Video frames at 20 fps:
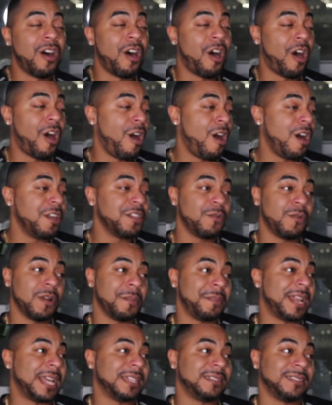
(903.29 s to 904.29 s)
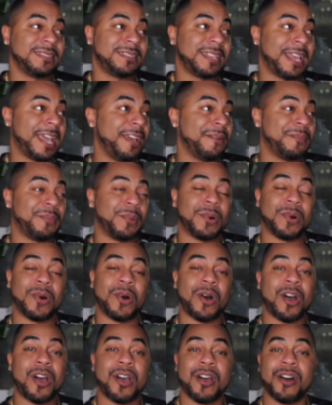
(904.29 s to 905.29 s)
all the women at the table
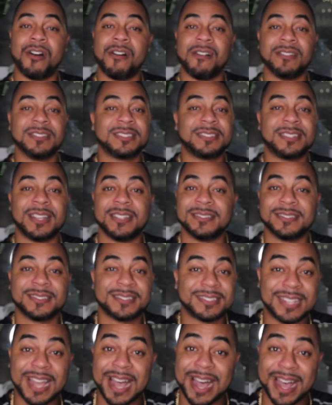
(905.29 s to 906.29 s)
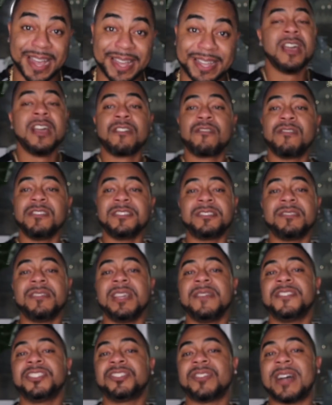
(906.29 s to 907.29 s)
are on Sutton's side. Crystal
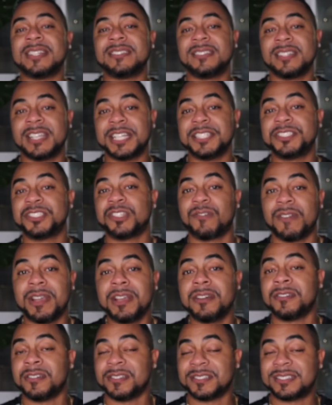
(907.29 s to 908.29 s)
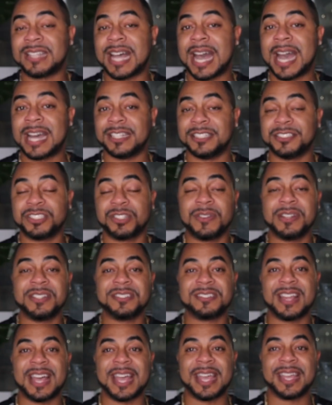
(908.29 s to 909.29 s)
even tries to get Doree on her side, and Doree's
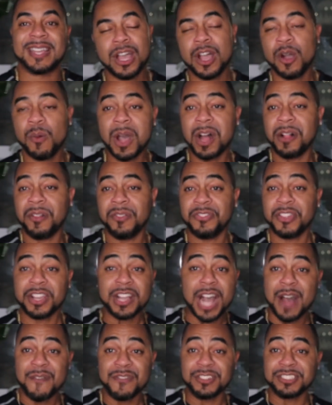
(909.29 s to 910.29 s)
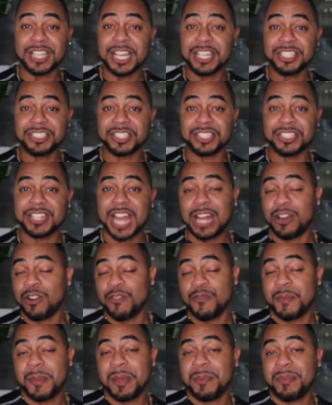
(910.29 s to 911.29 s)
like, well, the conversation, I don't
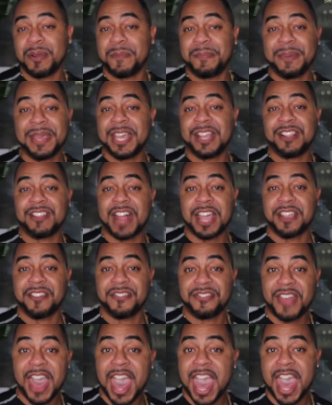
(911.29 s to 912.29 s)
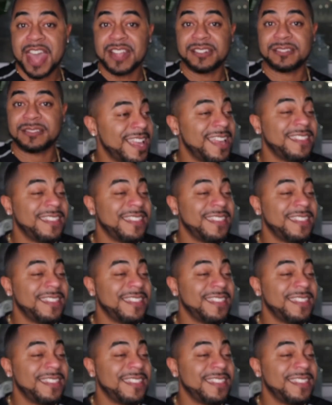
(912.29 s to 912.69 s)
remember it being like that.